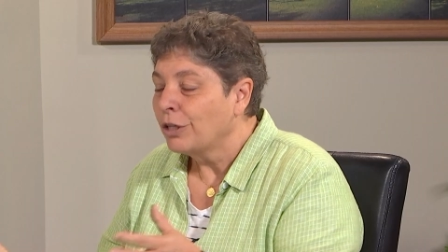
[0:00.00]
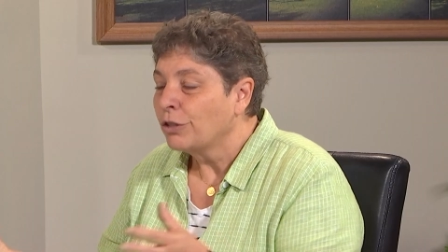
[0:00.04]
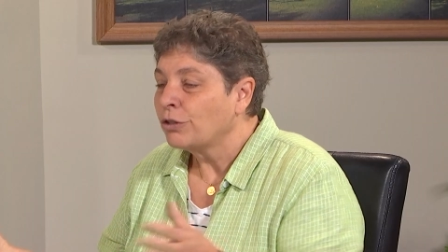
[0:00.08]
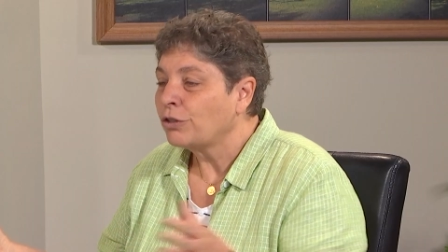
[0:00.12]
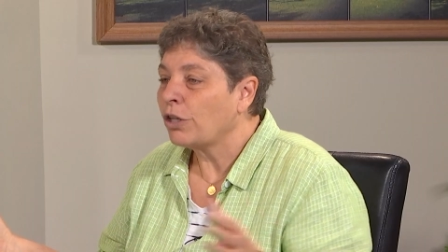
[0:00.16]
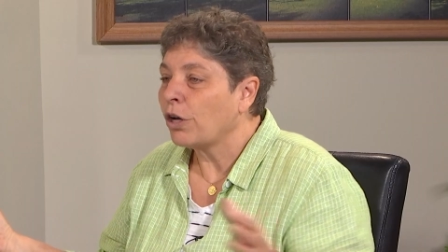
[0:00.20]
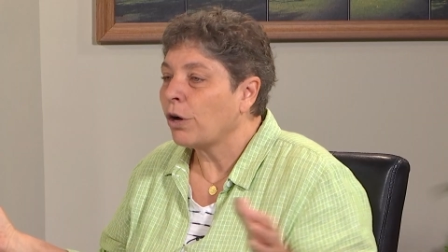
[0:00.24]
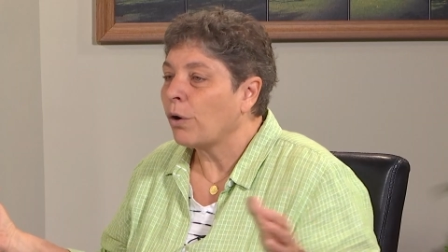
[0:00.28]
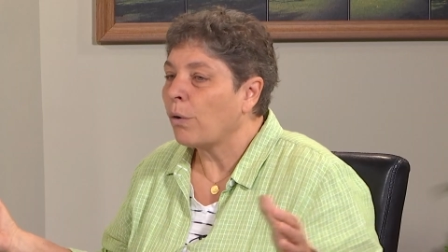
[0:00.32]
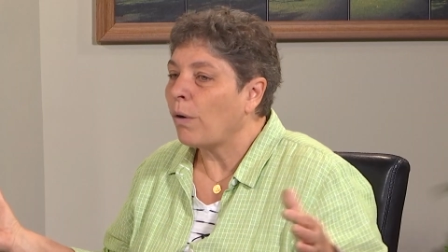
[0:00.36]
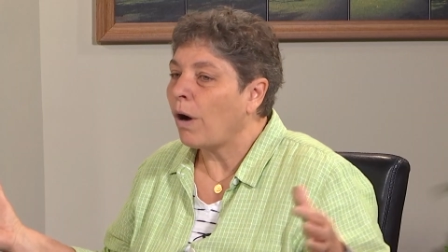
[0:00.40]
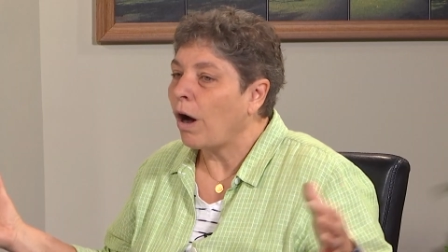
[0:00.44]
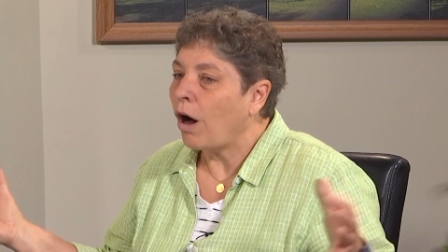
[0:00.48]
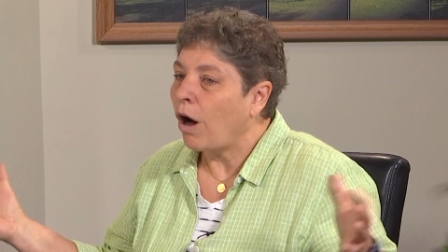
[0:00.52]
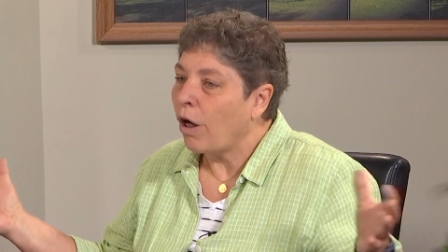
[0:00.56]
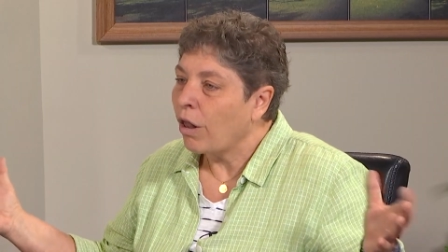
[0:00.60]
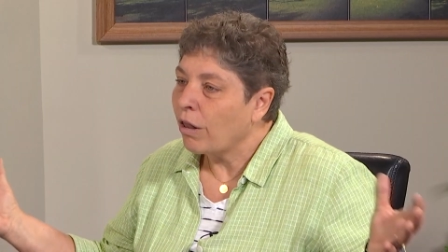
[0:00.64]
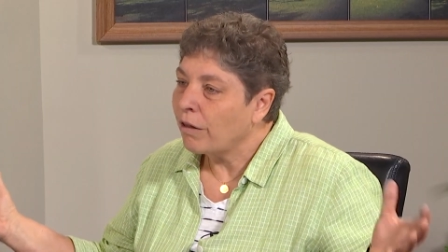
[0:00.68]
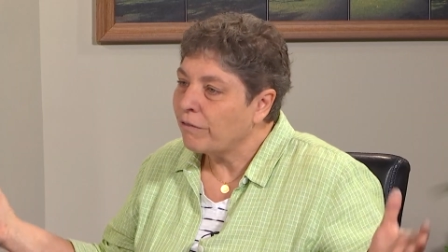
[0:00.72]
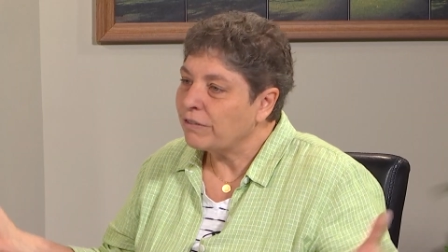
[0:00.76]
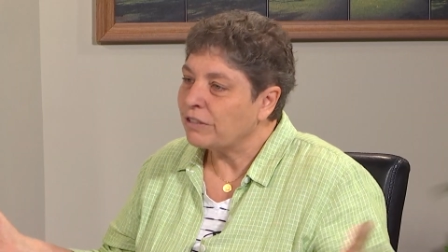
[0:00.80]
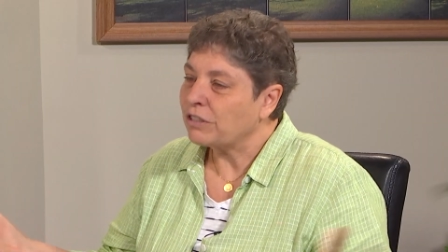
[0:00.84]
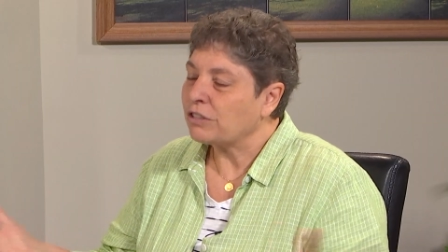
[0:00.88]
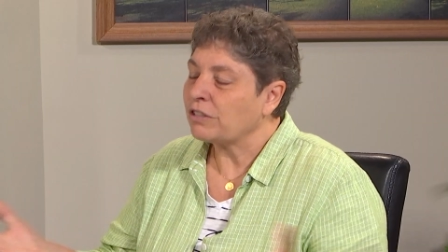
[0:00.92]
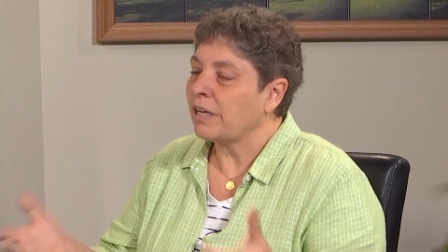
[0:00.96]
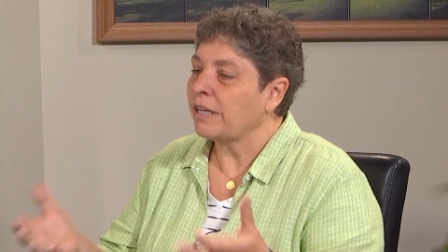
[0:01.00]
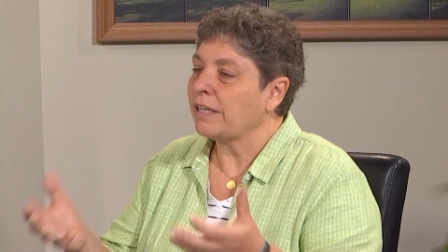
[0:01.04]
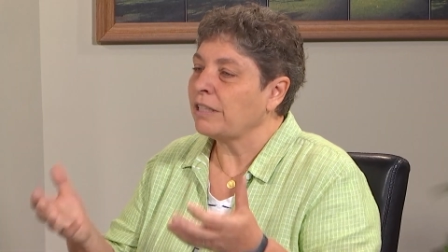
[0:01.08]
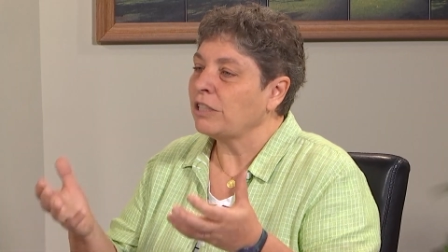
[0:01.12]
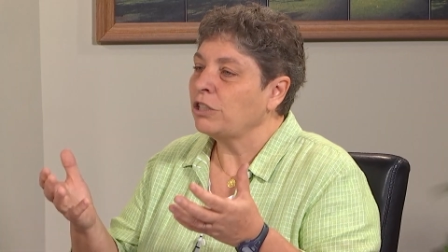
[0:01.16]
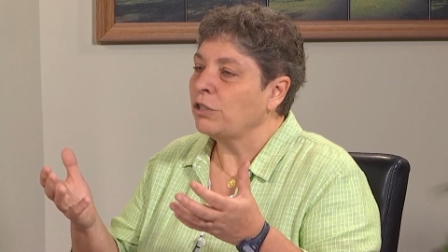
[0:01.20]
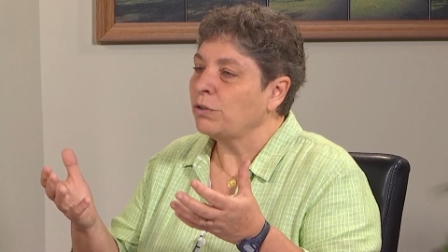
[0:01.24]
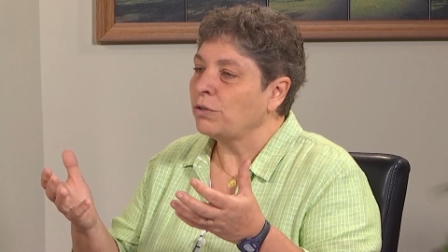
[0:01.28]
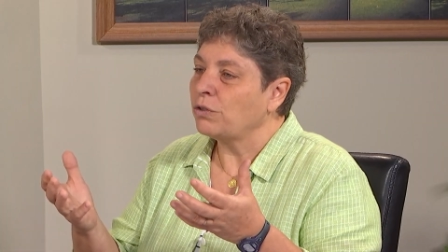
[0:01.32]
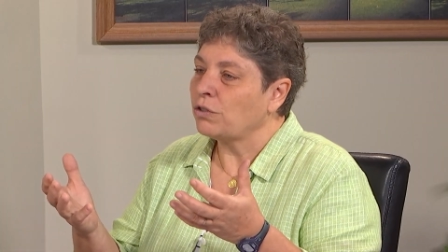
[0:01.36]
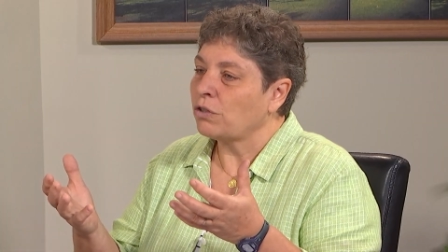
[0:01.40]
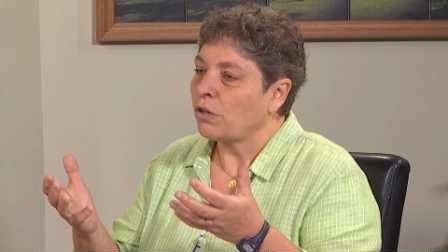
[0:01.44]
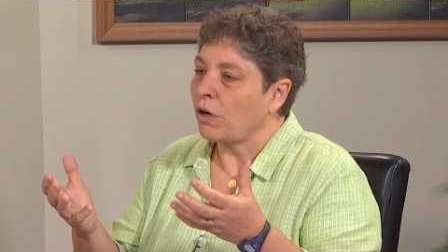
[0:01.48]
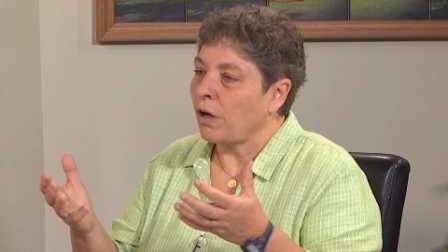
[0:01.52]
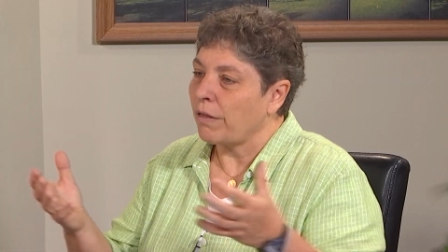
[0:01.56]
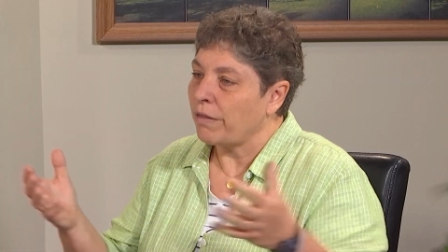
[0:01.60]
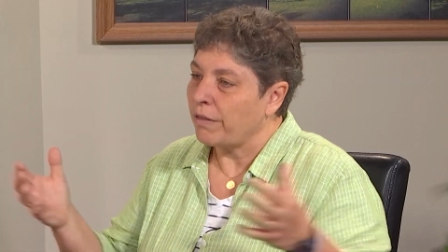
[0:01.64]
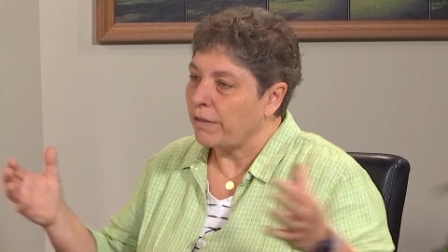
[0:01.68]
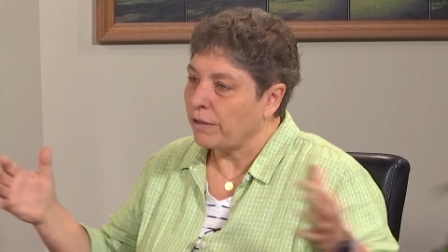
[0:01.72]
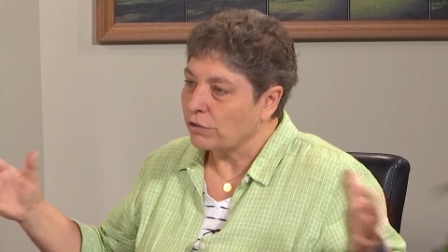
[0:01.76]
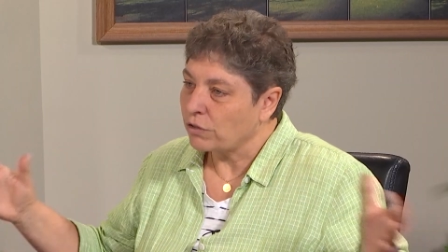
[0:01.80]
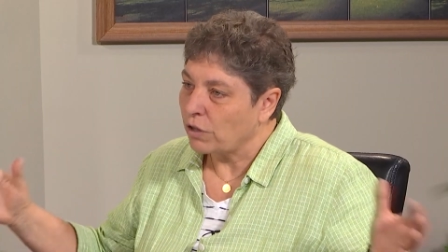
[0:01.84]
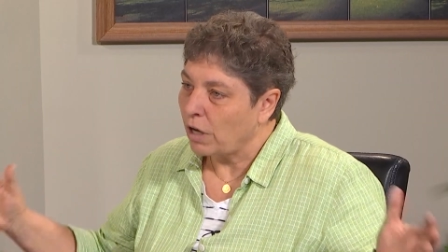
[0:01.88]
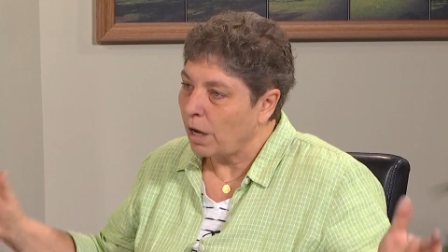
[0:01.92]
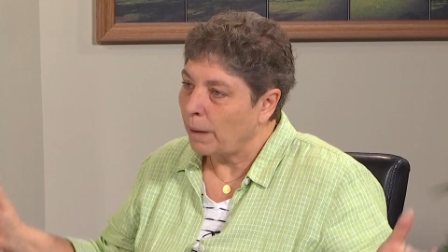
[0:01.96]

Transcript: So all of a sudden you saw this